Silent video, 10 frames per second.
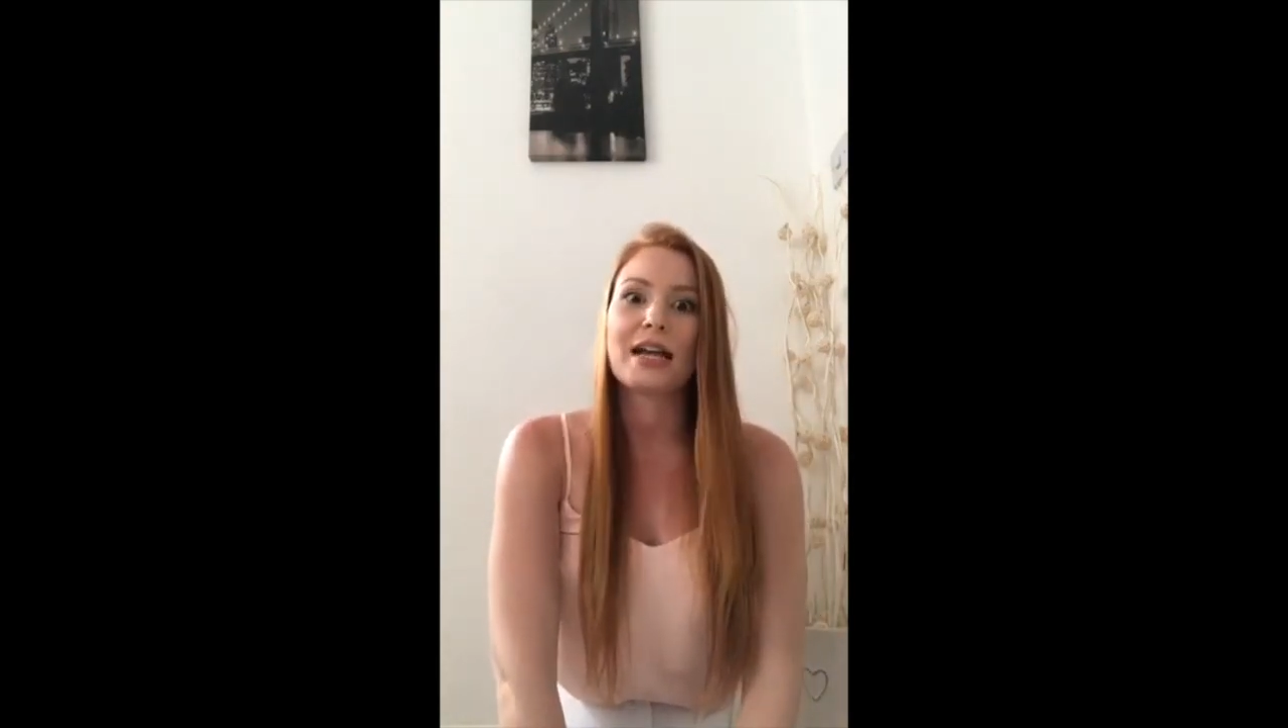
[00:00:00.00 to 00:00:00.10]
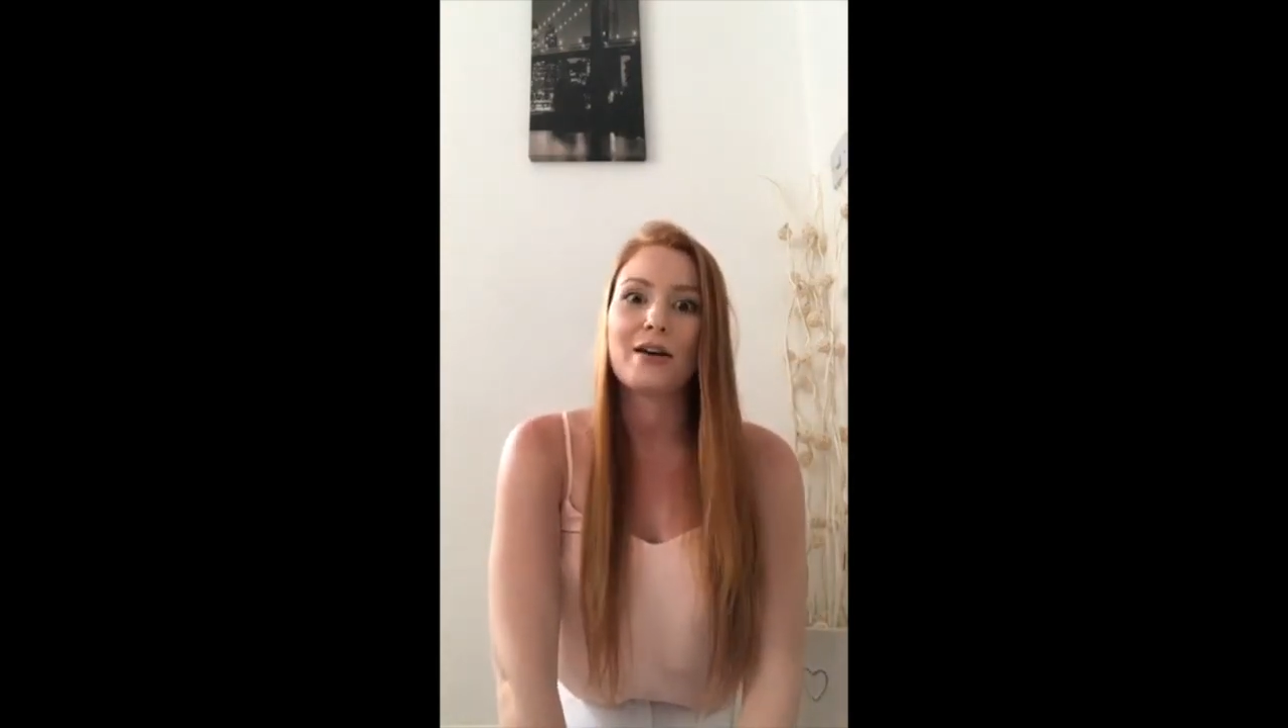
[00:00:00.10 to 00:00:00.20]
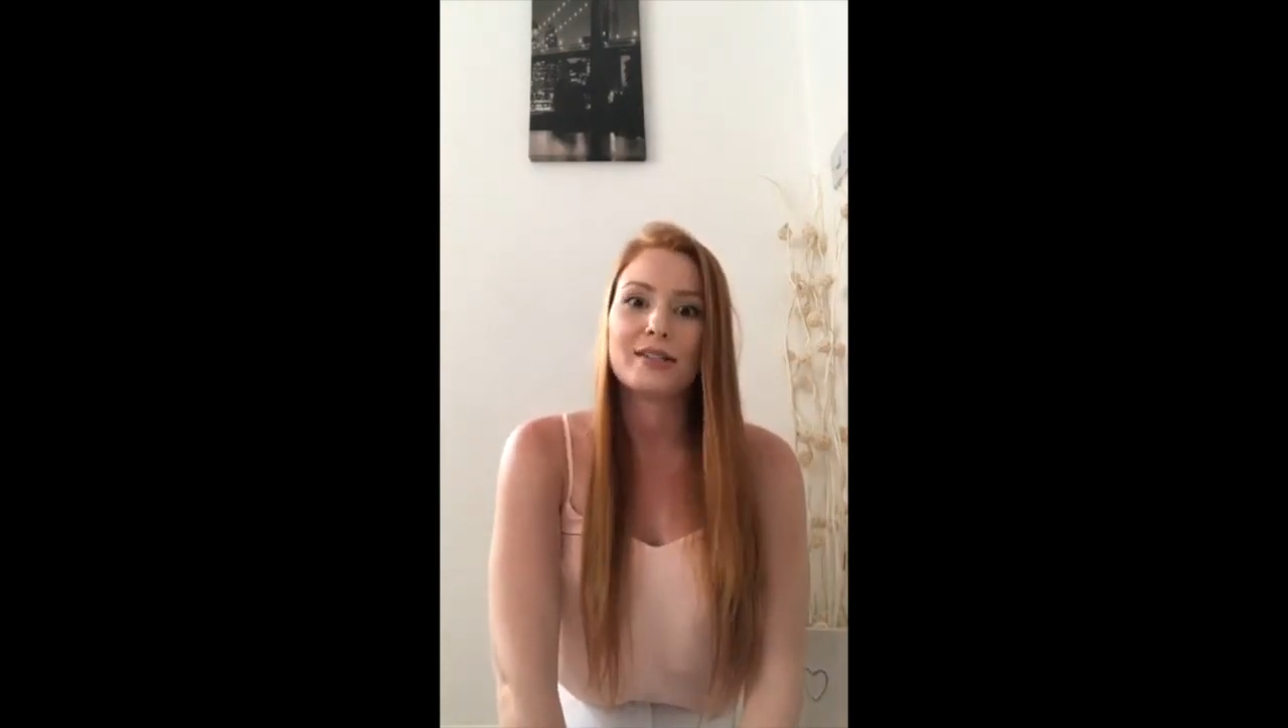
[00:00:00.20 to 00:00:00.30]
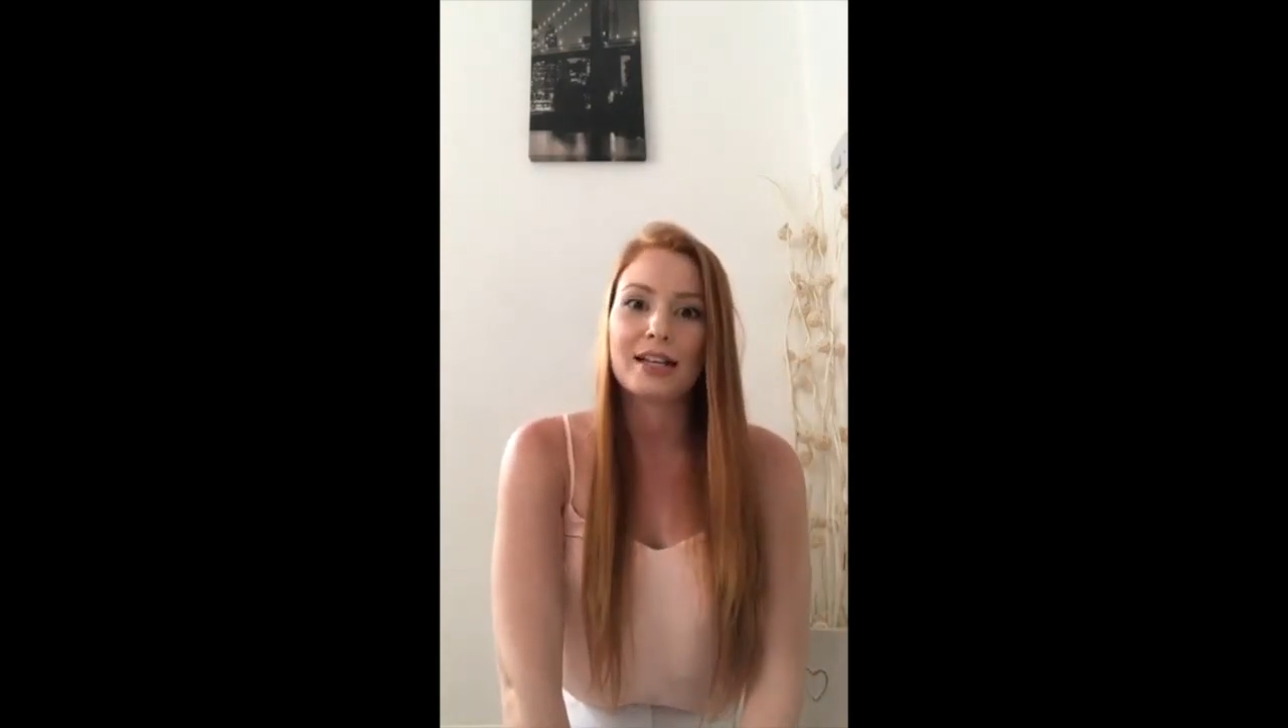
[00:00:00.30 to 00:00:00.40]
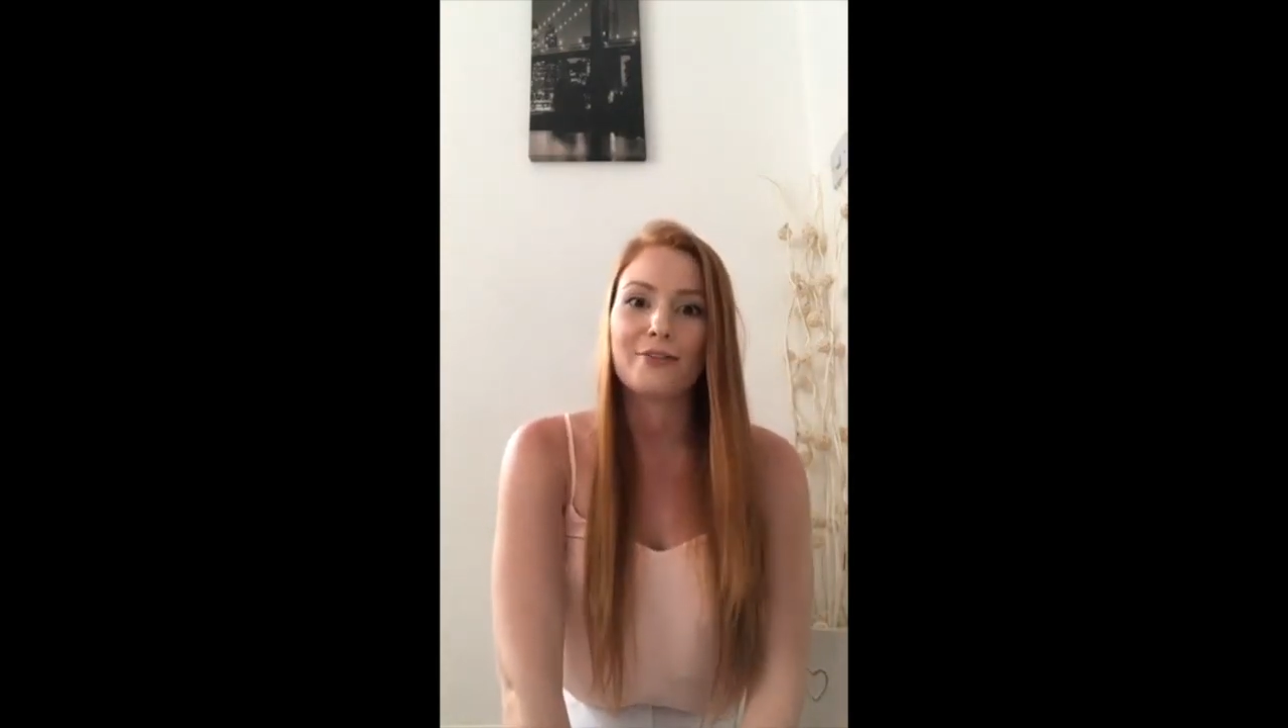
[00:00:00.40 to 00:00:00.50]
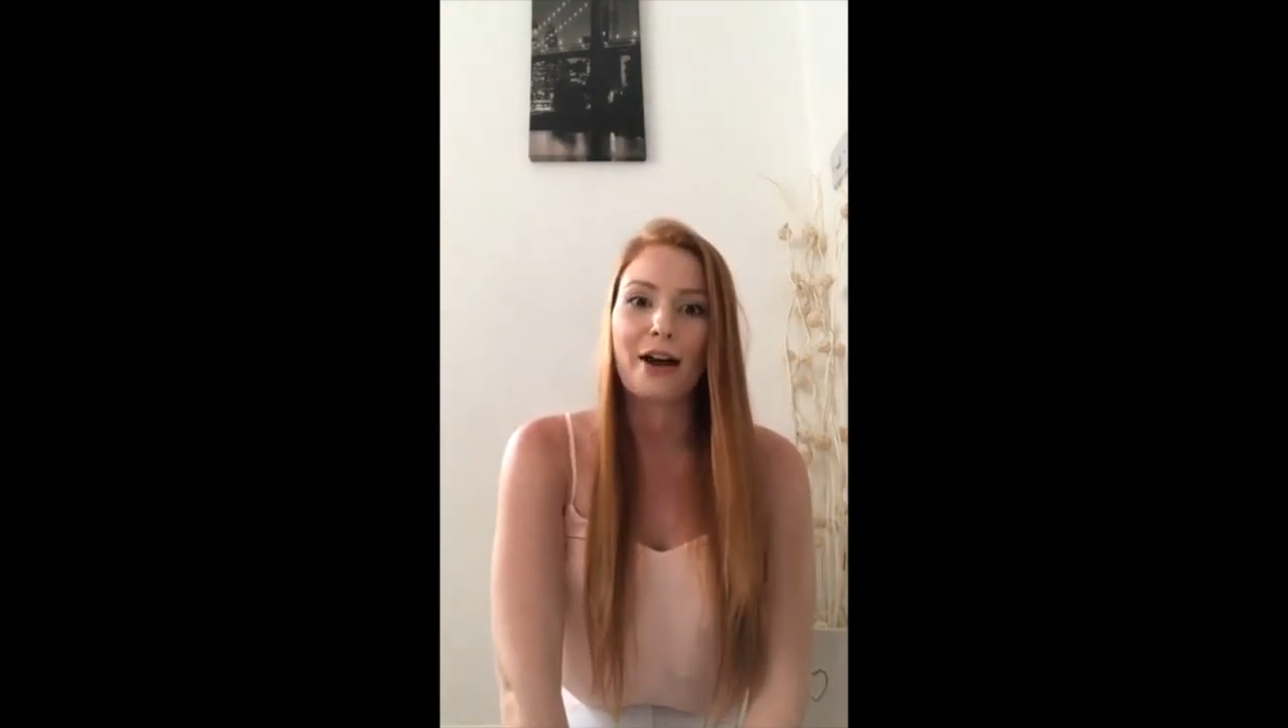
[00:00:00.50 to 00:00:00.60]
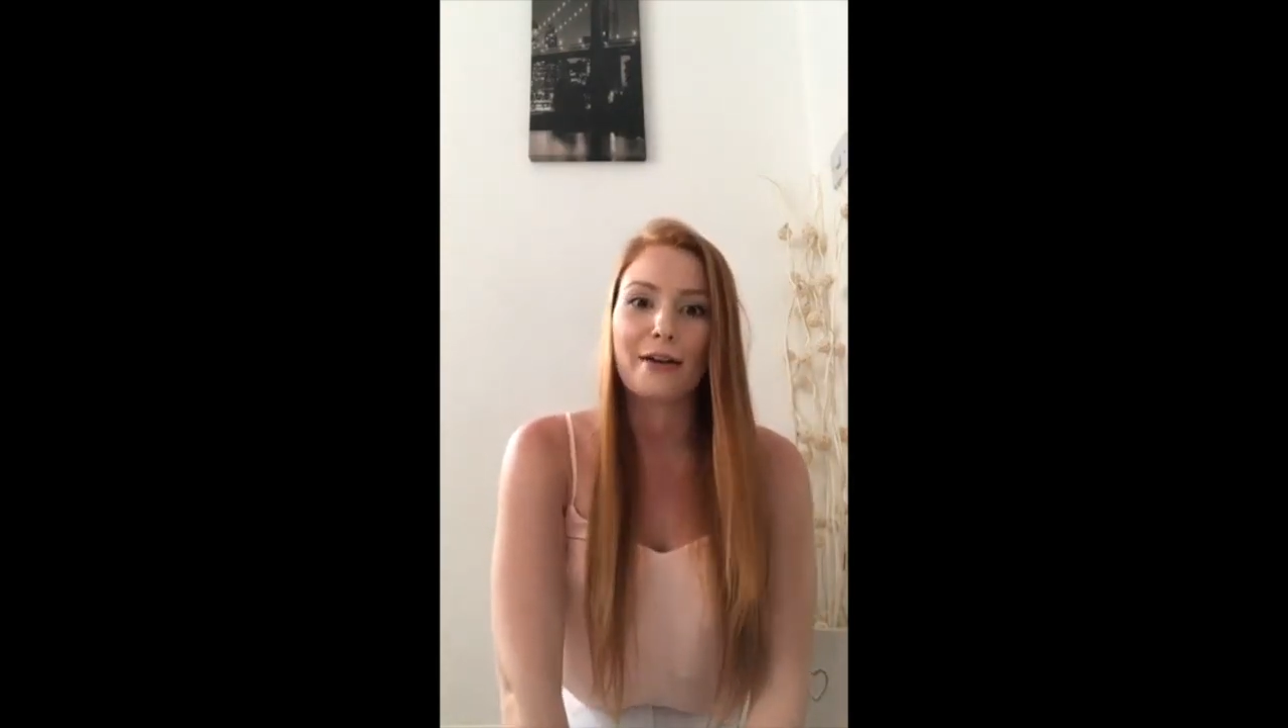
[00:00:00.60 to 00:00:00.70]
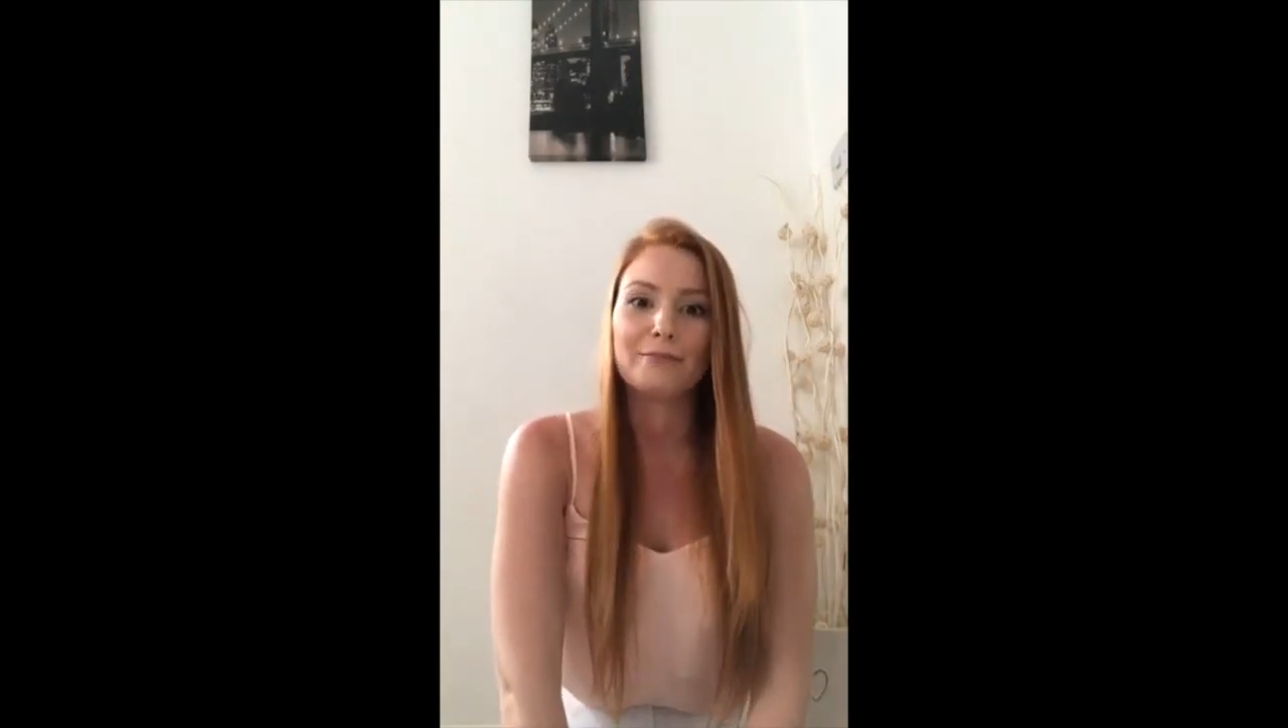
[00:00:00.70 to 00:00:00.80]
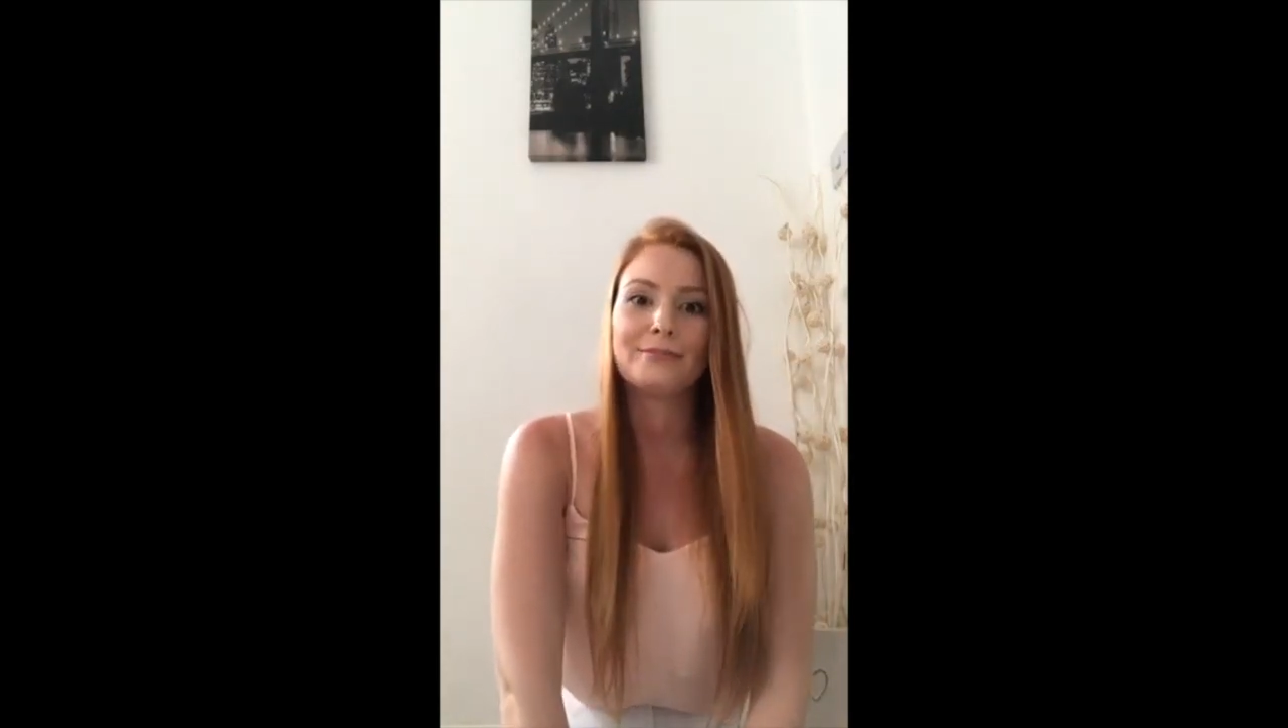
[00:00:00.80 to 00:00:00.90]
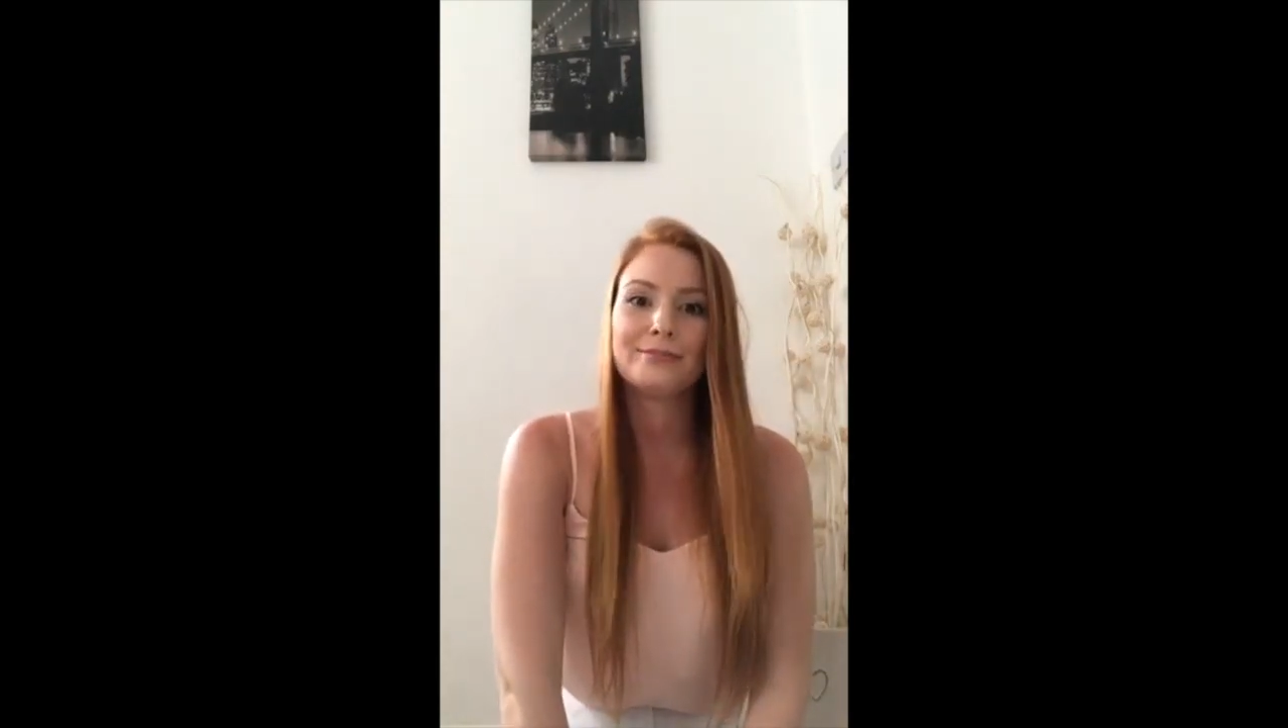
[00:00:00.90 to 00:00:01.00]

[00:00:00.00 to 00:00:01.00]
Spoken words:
now and say, right,